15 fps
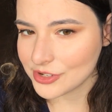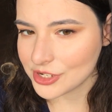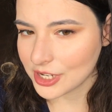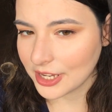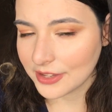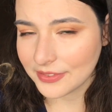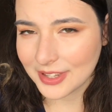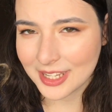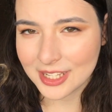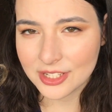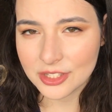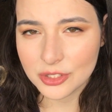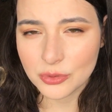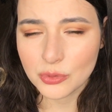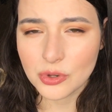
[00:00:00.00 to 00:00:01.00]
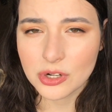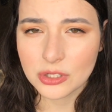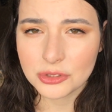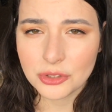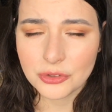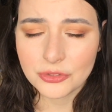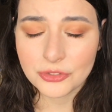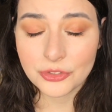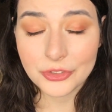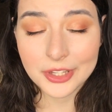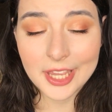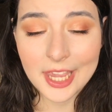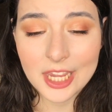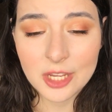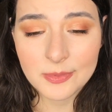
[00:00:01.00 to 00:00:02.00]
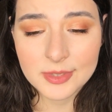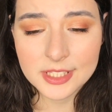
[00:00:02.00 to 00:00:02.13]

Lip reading: dive in the world of cake